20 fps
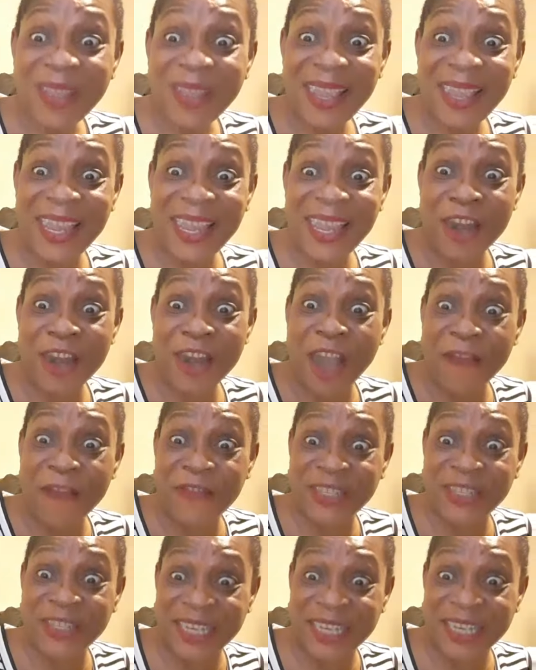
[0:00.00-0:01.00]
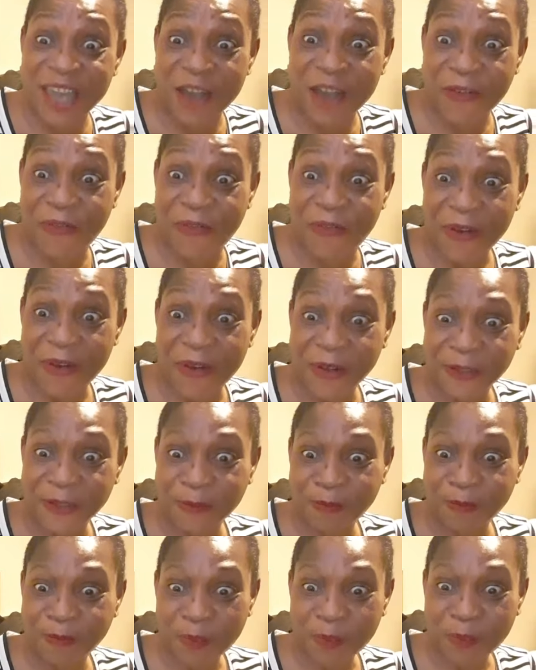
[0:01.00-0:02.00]
Enough is enough.
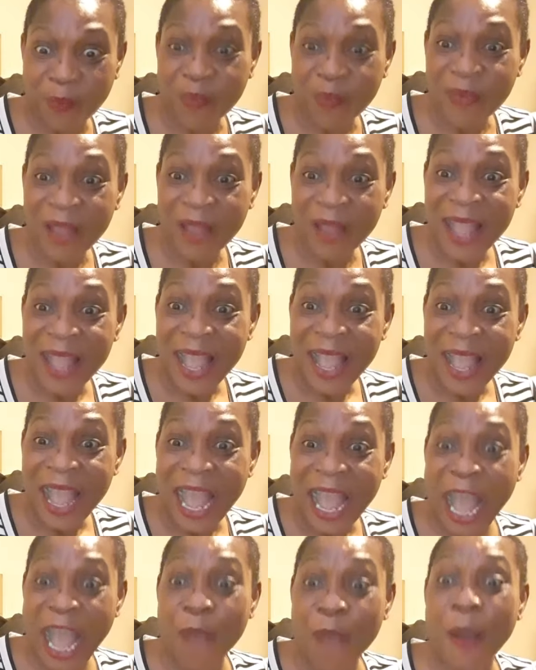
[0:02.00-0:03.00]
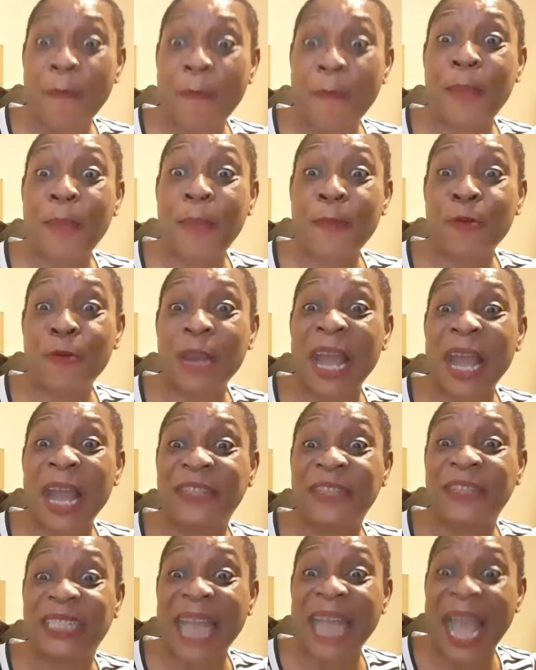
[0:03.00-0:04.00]
Our people
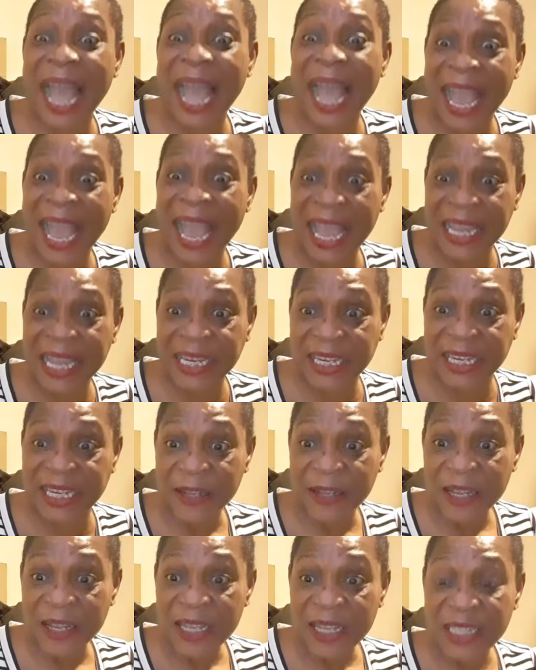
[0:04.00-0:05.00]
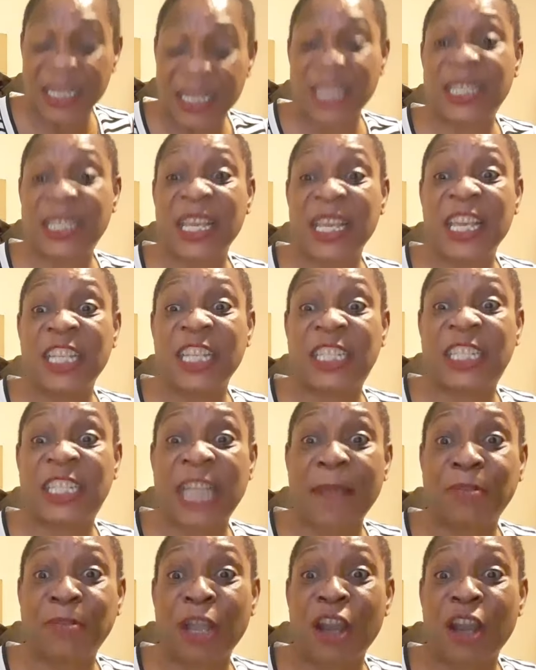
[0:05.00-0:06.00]
have died since the
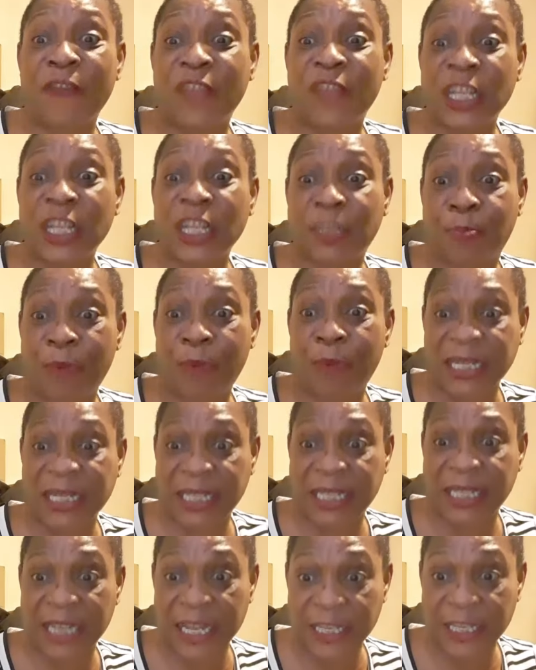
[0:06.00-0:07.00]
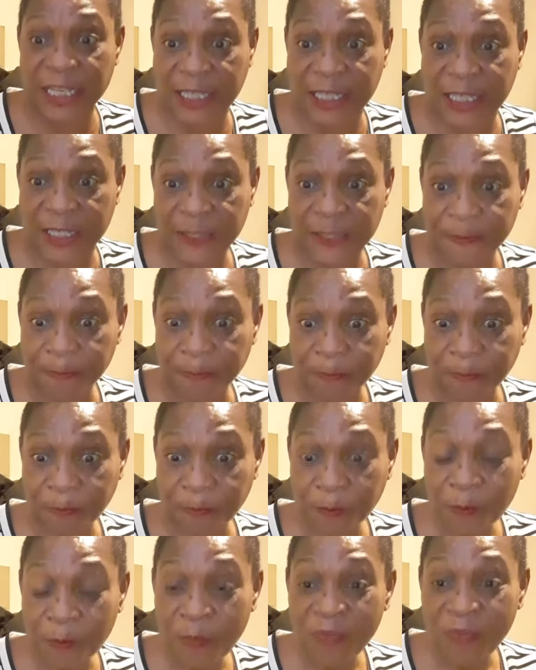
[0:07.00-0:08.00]
inception of those presidents.
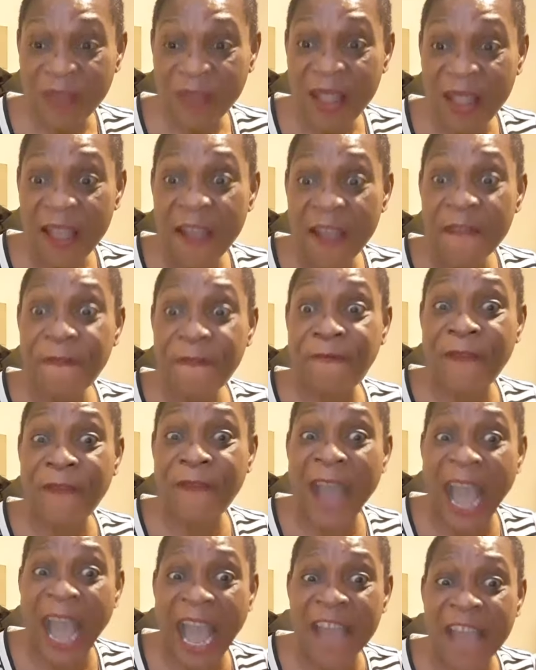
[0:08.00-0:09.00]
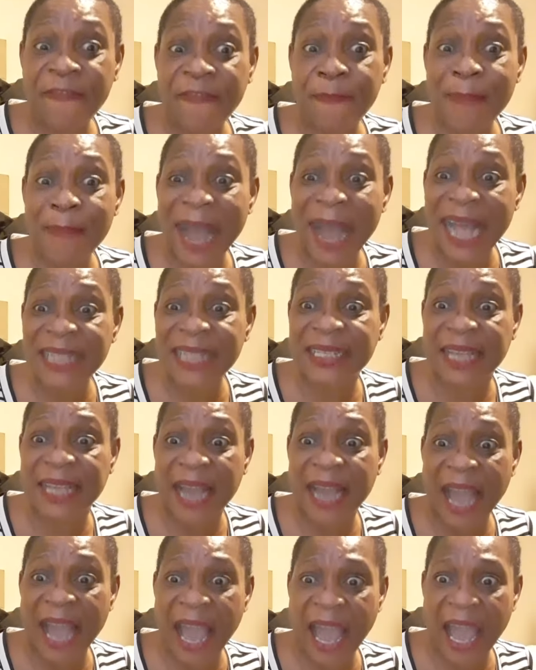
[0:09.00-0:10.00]
5 mass
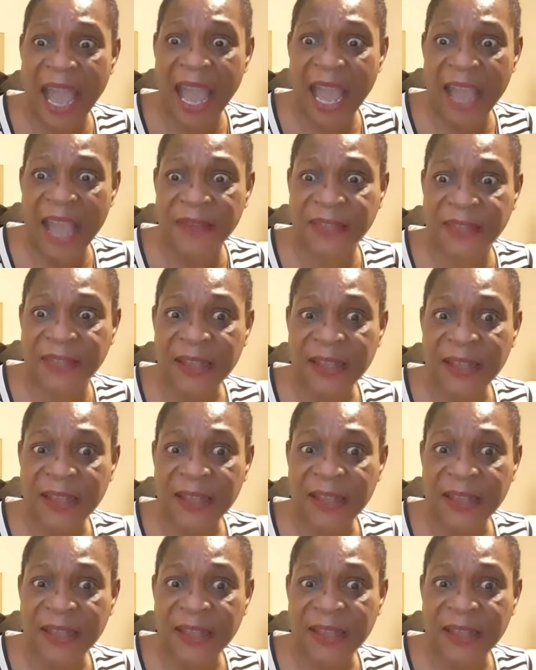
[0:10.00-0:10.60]
graves.